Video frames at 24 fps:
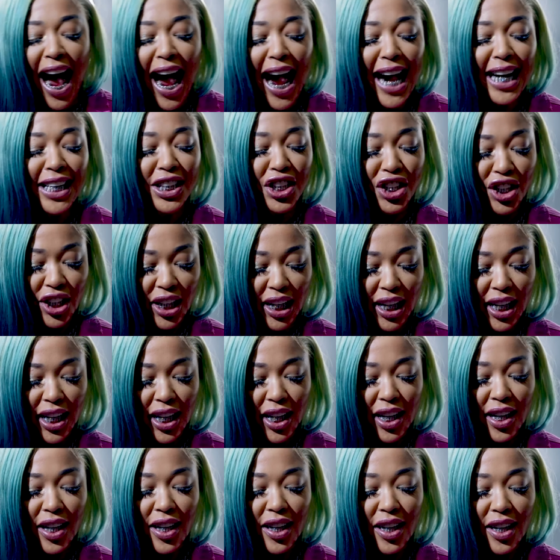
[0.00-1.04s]

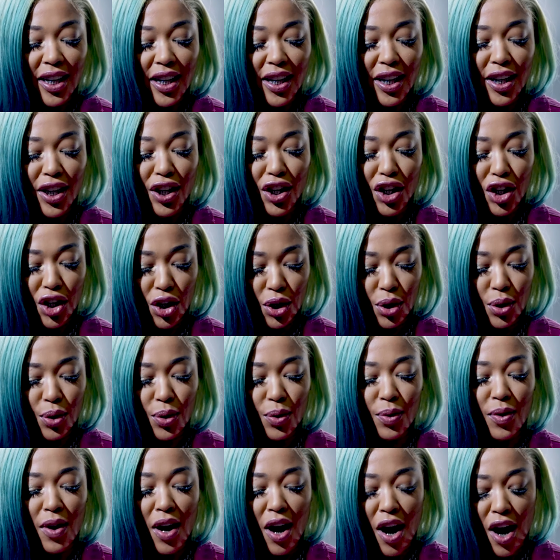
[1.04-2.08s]
IG
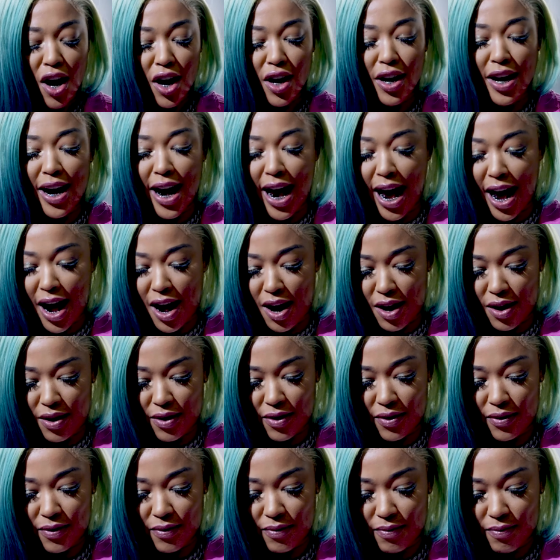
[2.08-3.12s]
you her
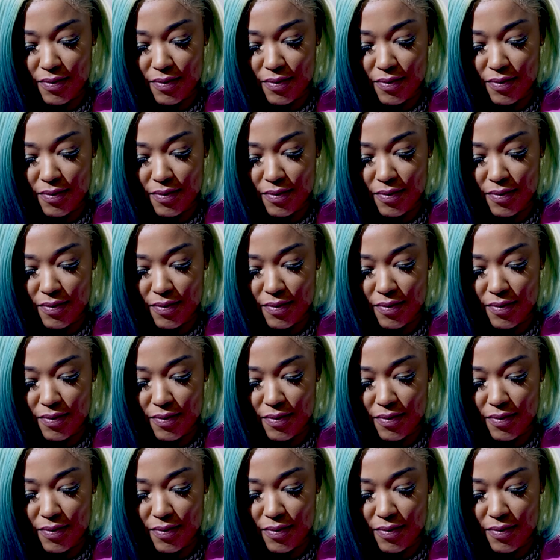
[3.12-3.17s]
now.